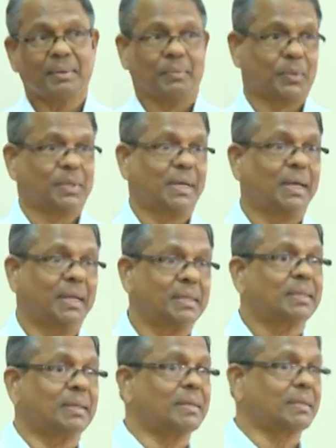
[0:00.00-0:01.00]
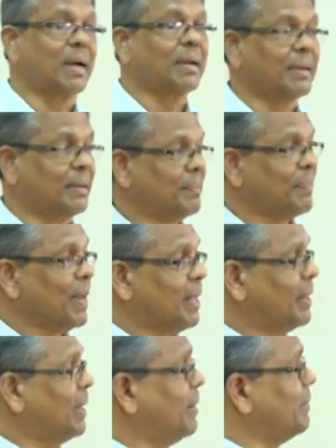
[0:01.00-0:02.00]
right? Mostly it is
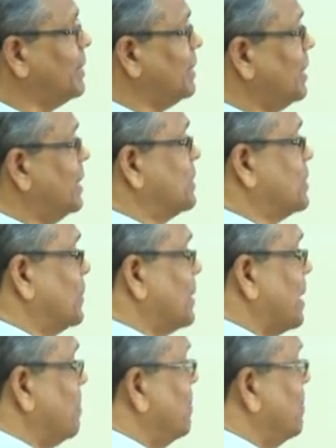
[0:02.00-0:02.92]
Sagga, the heaven.